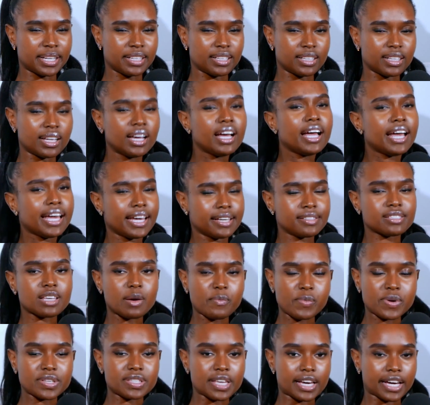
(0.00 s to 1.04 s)
but in
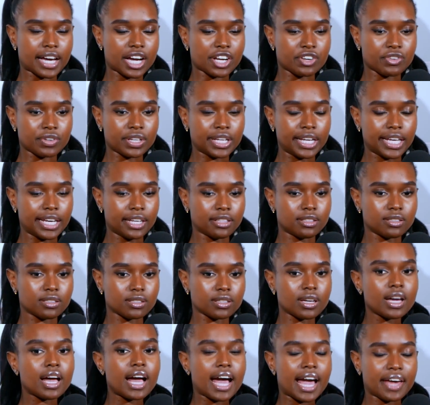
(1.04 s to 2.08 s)
some ways, I can
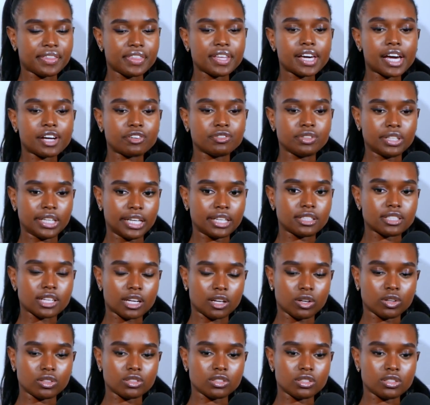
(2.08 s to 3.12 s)
relate. I think I
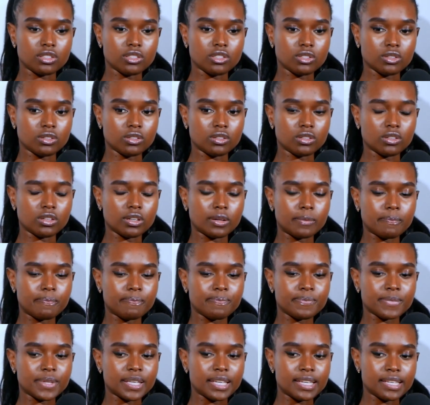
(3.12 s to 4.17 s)
relate a lot to
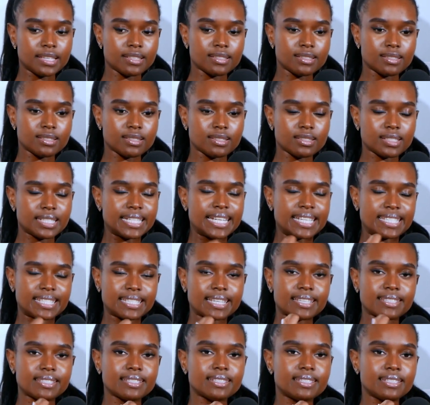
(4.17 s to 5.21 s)
his
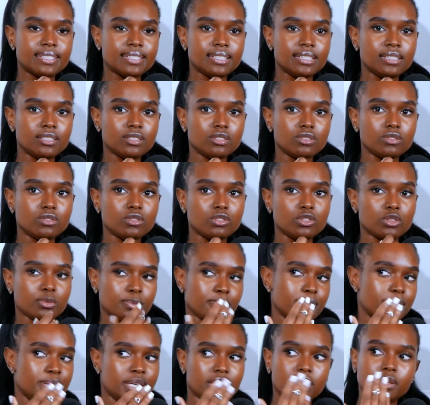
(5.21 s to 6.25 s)
necessity
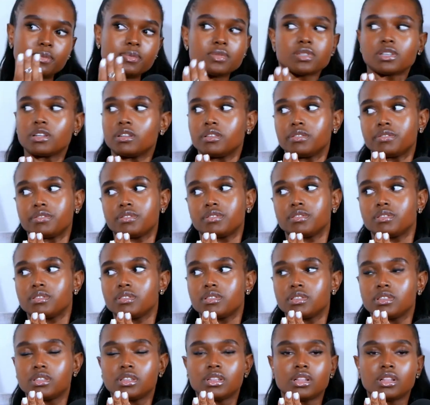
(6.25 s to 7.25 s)
to be himself.